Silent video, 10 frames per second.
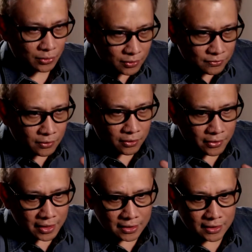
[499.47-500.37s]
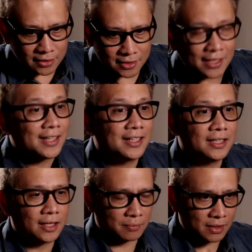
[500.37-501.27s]
I could already sink
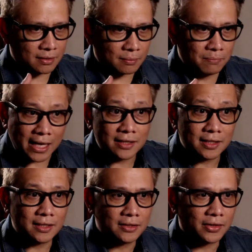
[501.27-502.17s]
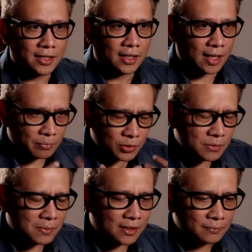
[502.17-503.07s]
in, I mean, blend in already and up to
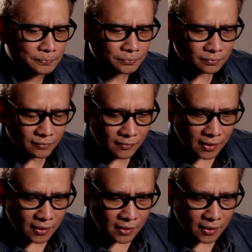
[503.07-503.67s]
speed. Mm-hmm.